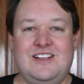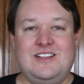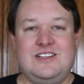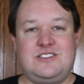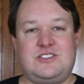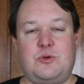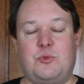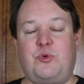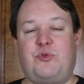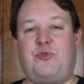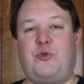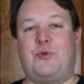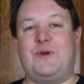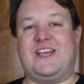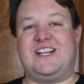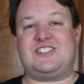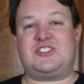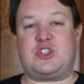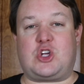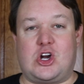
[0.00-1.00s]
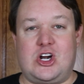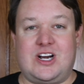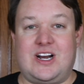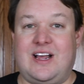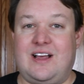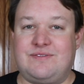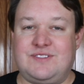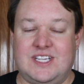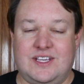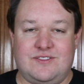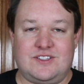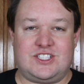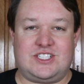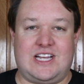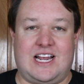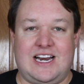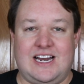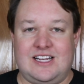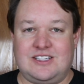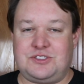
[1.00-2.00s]
So before we get started, I have to give a
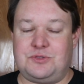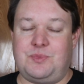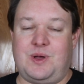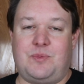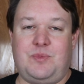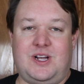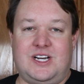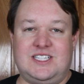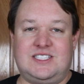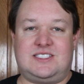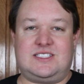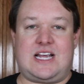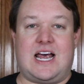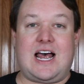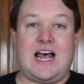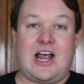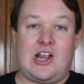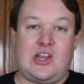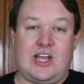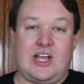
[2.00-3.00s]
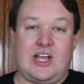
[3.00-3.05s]
shout out to my buddy Sal.